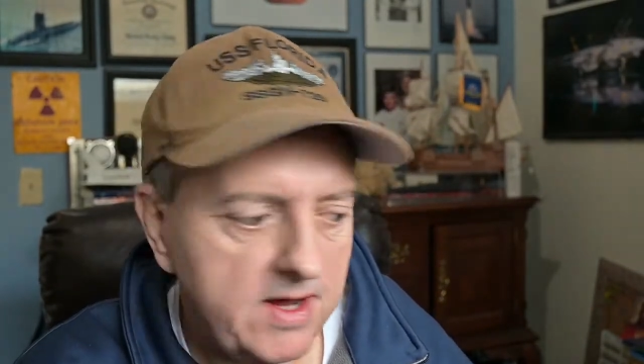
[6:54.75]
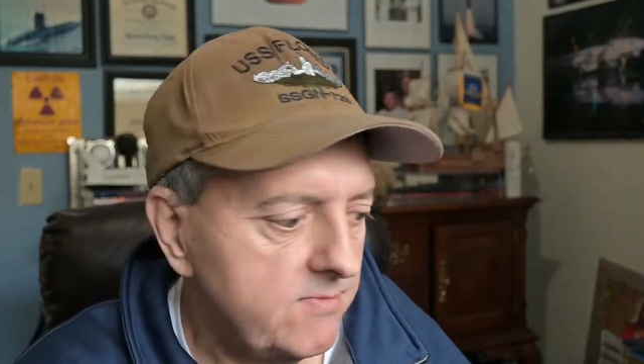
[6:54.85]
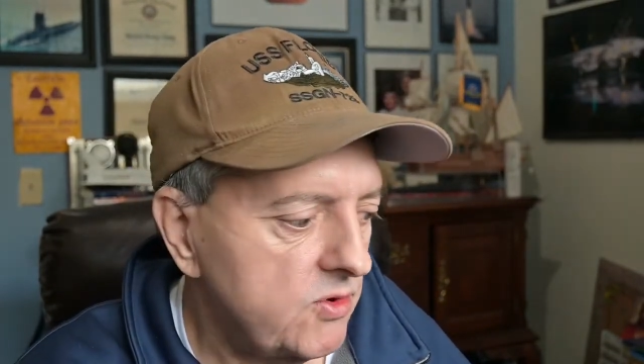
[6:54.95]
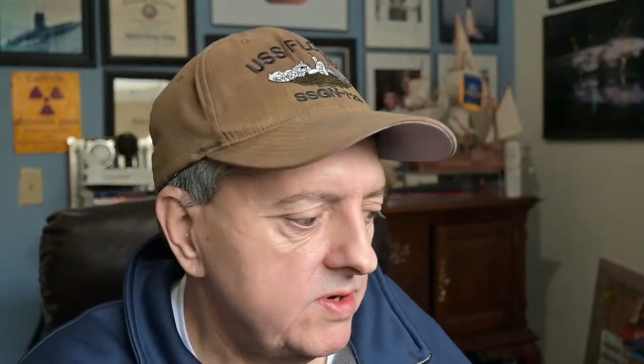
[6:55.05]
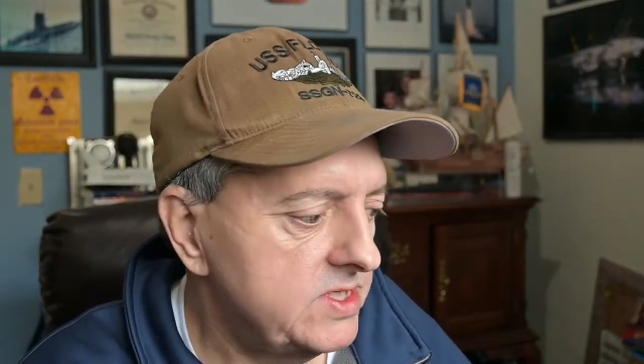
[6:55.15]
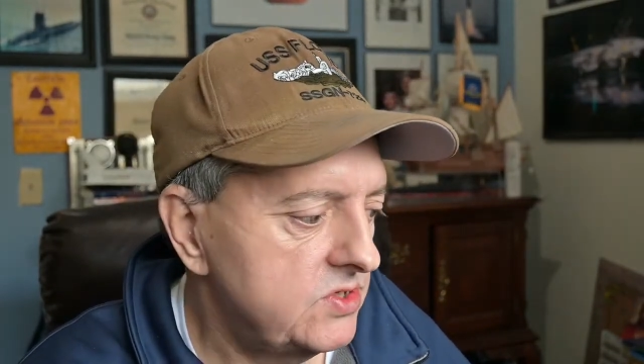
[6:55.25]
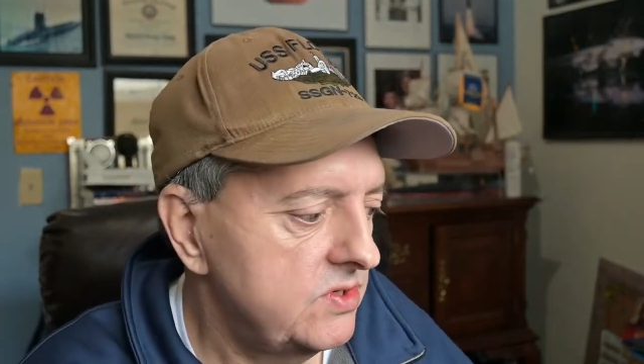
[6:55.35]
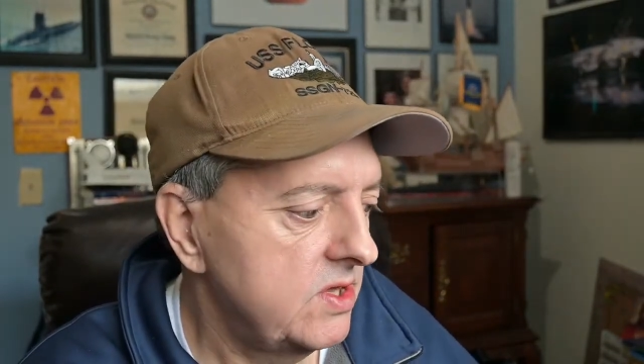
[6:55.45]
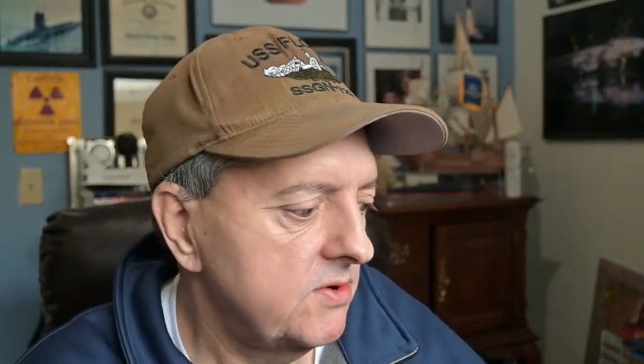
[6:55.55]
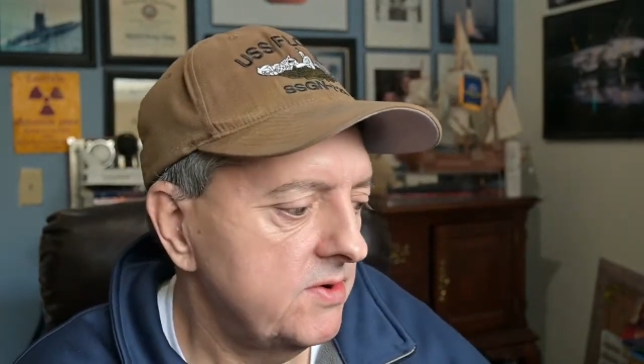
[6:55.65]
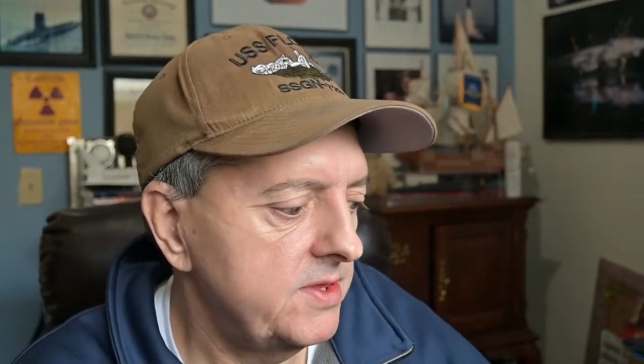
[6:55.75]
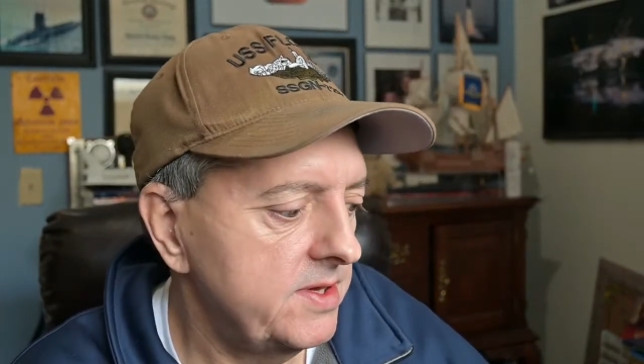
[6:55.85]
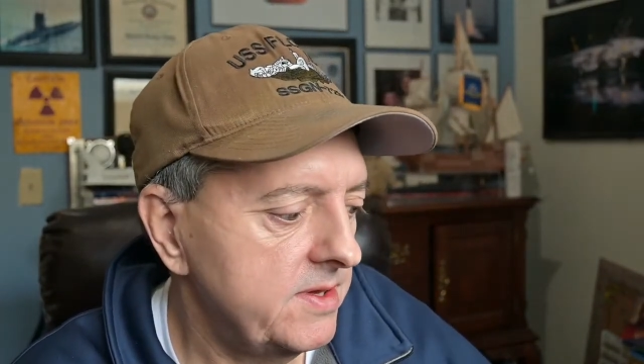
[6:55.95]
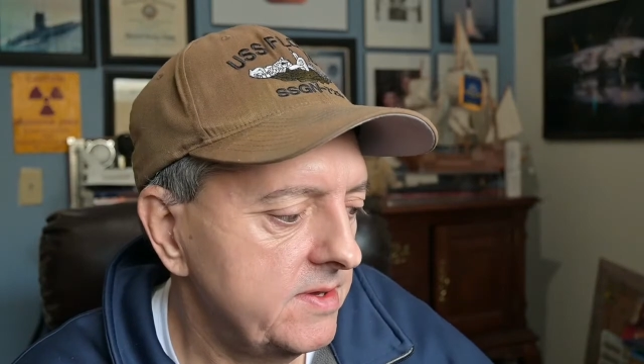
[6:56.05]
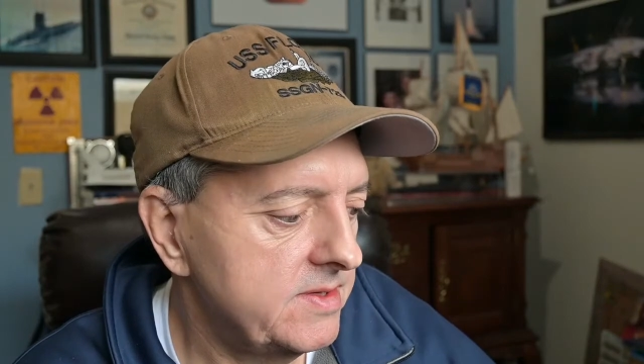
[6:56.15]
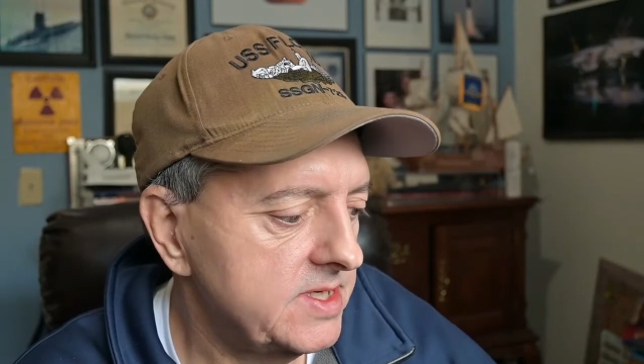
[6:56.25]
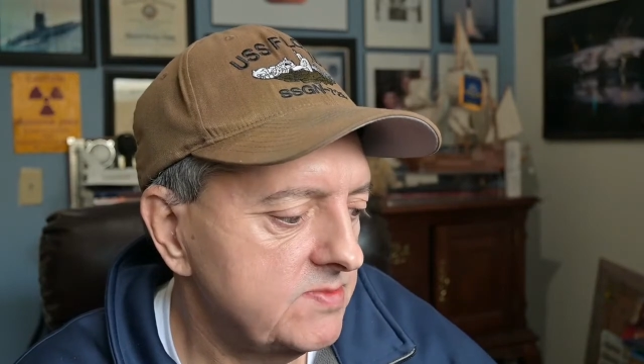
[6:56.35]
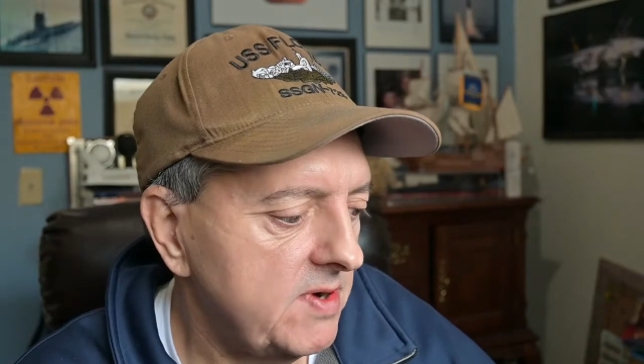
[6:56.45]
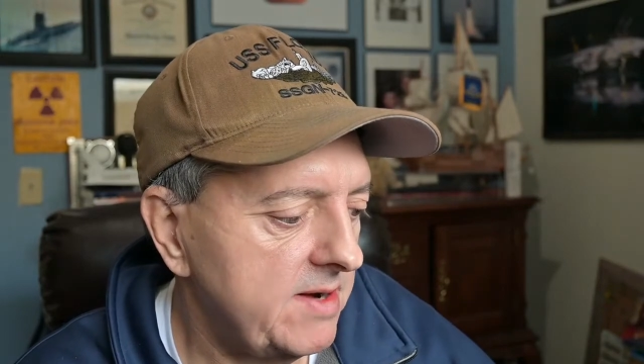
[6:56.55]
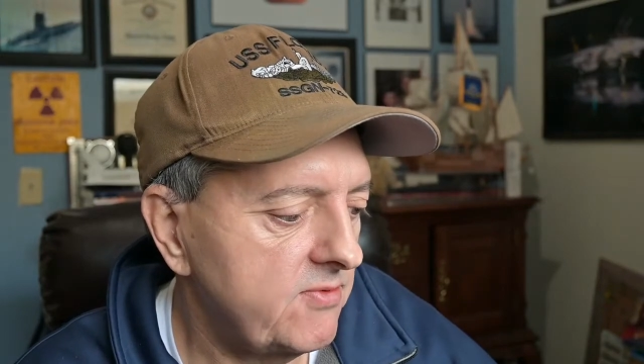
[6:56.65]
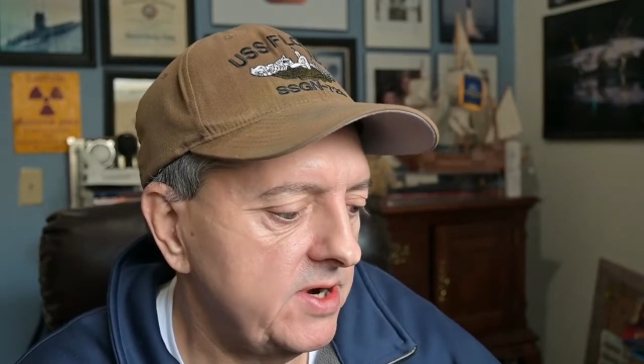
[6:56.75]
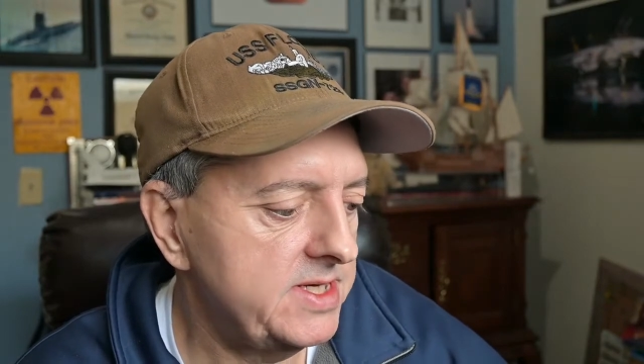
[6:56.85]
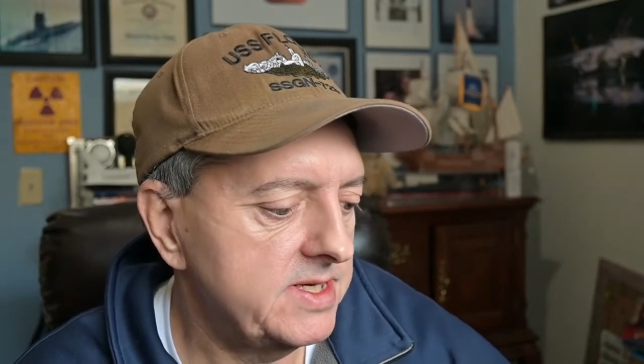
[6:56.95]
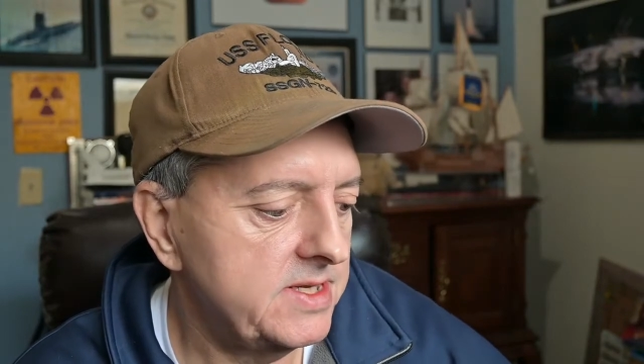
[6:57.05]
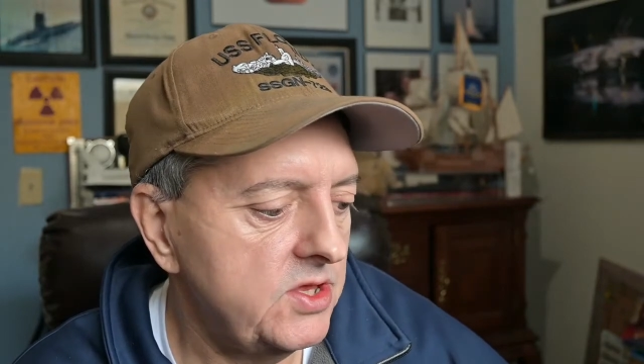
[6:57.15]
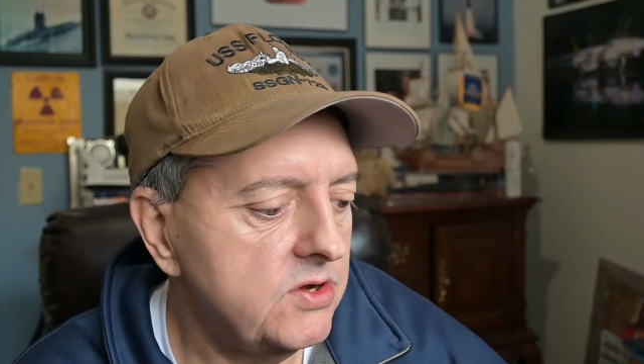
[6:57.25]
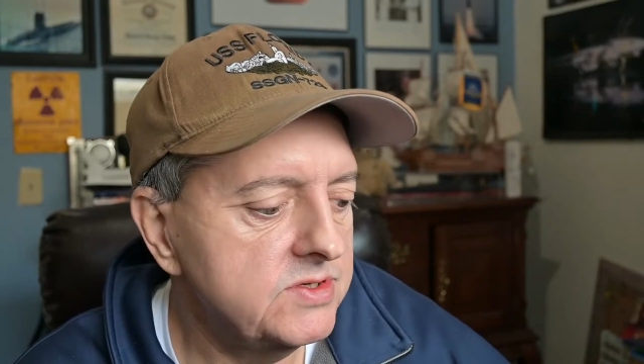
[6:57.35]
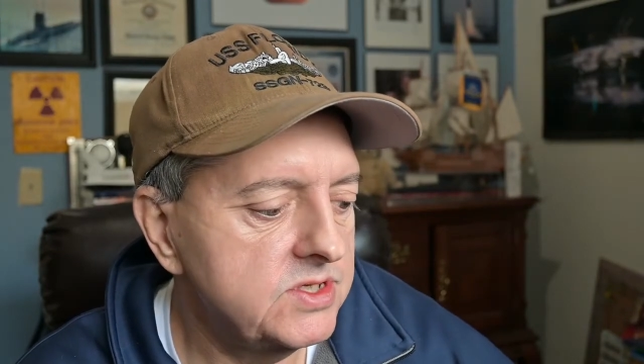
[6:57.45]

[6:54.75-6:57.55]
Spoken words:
I'm going to lower the spot price on those